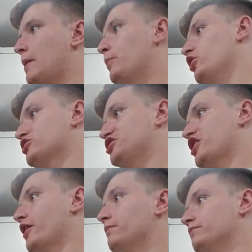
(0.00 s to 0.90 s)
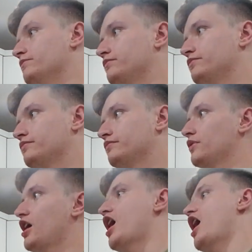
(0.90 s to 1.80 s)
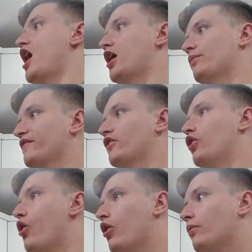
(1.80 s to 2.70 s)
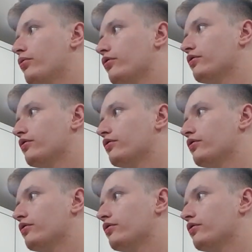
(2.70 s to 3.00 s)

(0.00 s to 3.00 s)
Put your arms up.